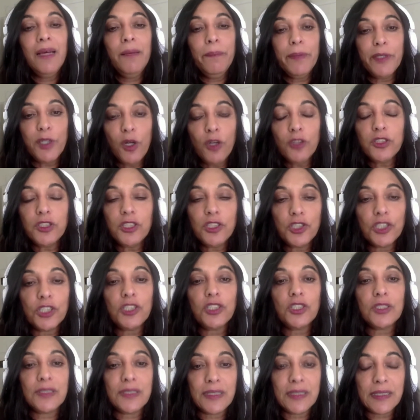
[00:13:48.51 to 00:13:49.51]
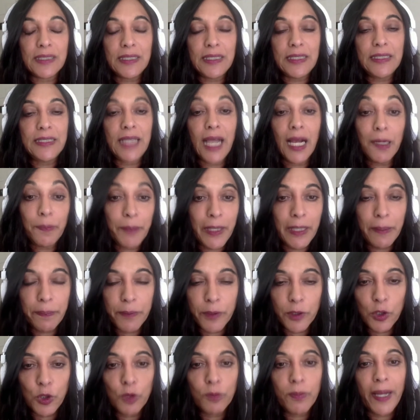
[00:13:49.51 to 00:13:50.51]
but also just to see young
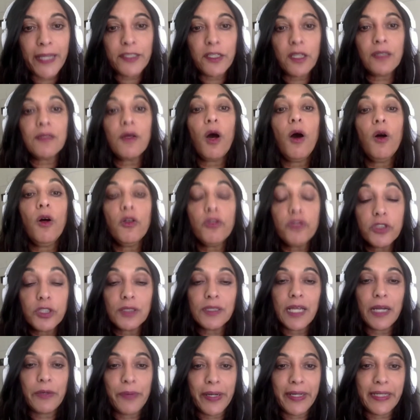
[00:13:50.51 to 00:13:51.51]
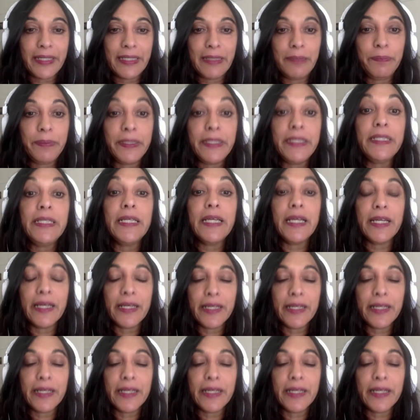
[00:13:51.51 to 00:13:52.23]
people who might not also directly be,